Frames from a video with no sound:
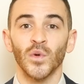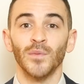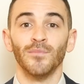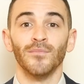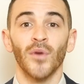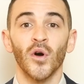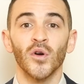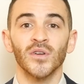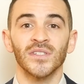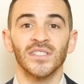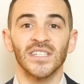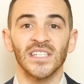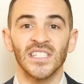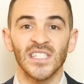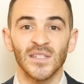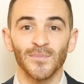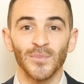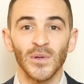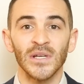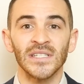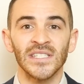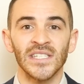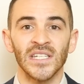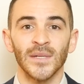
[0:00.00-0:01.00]
were most
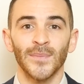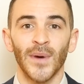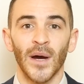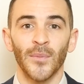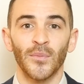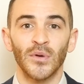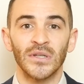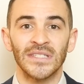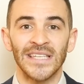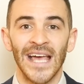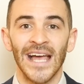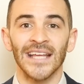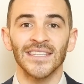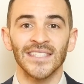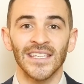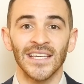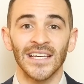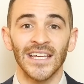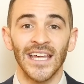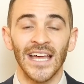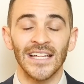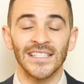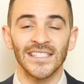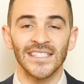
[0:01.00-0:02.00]
explicit about
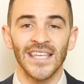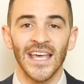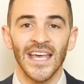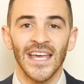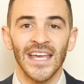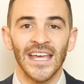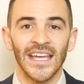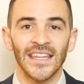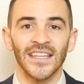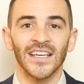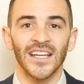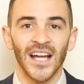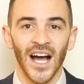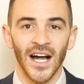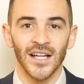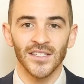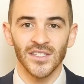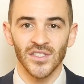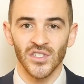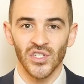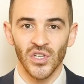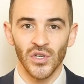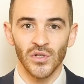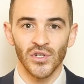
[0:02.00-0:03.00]
protecting against in the
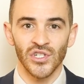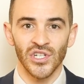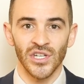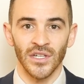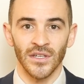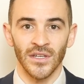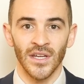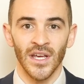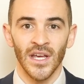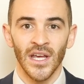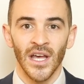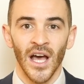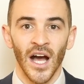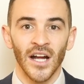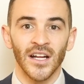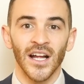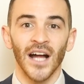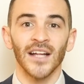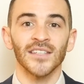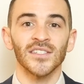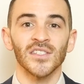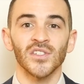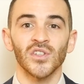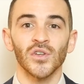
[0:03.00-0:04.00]
Constitution. A
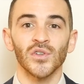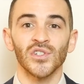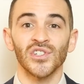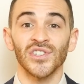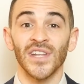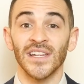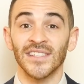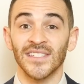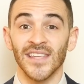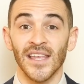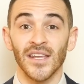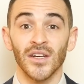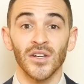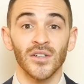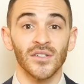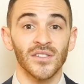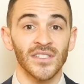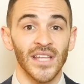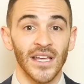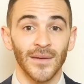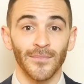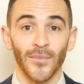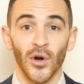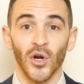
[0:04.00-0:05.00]
Constitution that
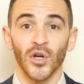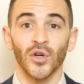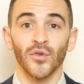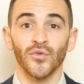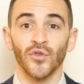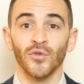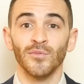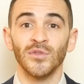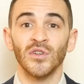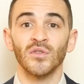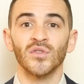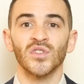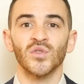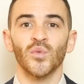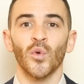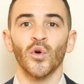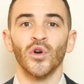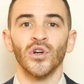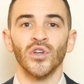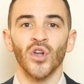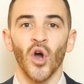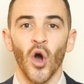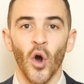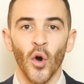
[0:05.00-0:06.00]
senators like Marco Rubio
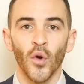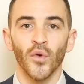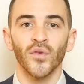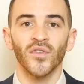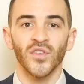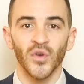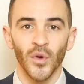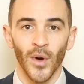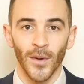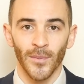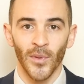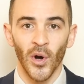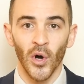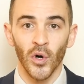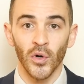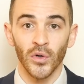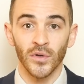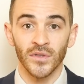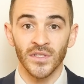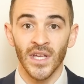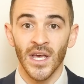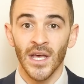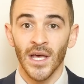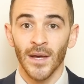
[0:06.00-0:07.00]
swore an oath to
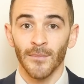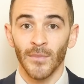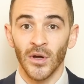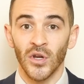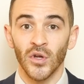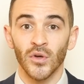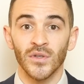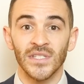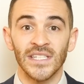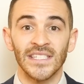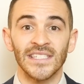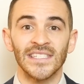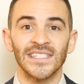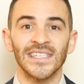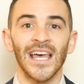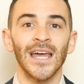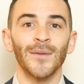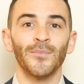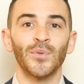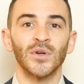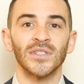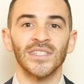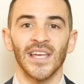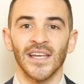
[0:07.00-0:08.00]
uphold, but who's
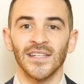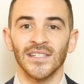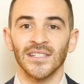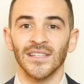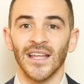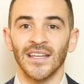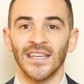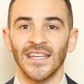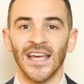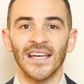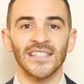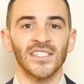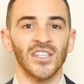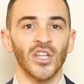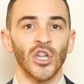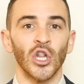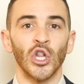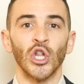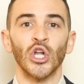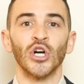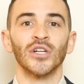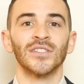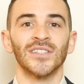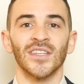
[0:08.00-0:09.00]
instead pretending that he hasn't
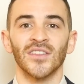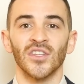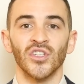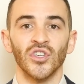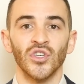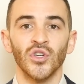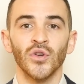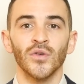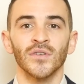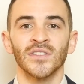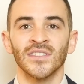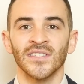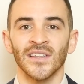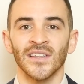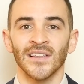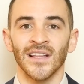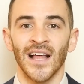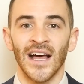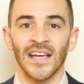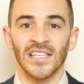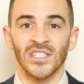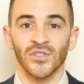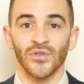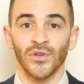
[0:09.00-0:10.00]
looked at the news in the
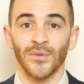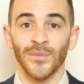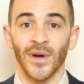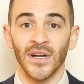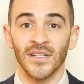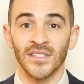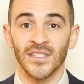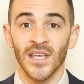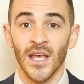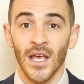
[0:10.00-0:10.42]
last 3 months